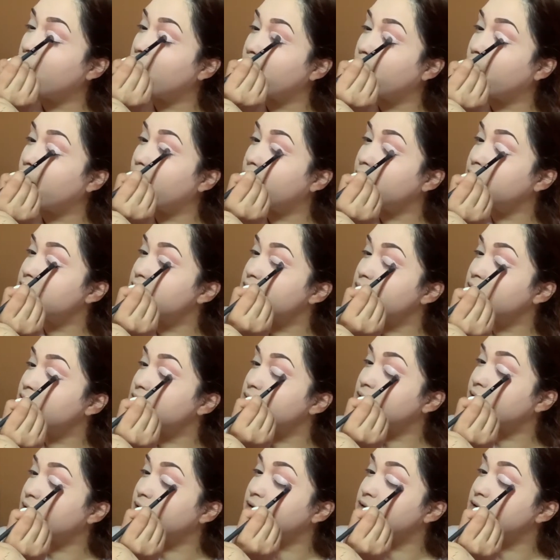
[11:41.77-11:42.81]
One, so it's
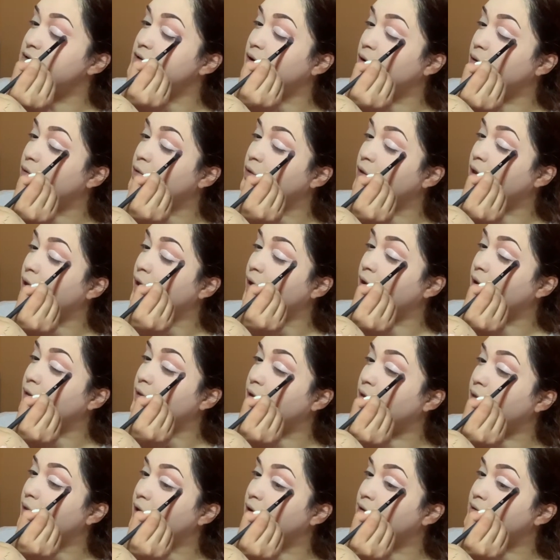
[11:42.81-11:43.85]
not so thick, and
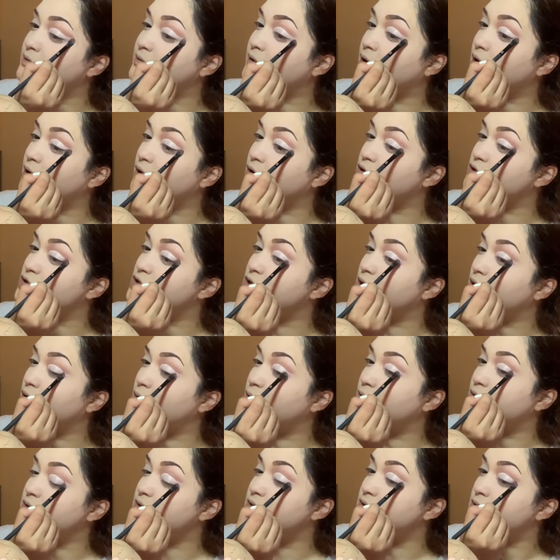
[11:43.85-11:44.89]
then that second shade
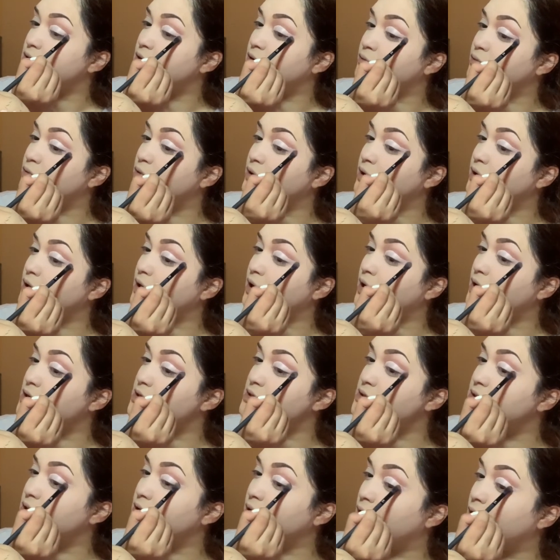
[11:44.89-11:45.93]
will sit really
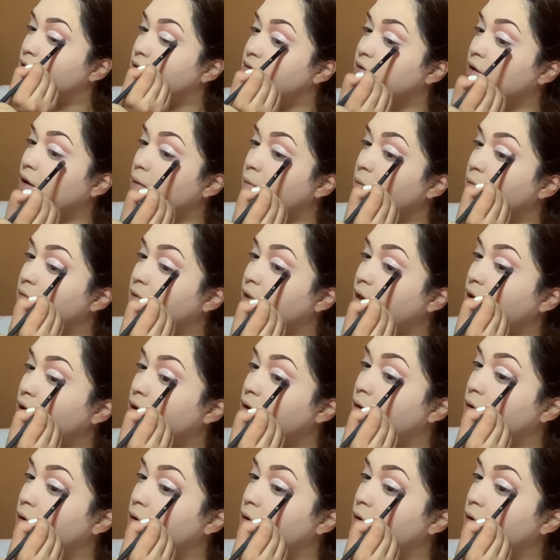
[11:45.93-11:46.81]
nicely on top of that.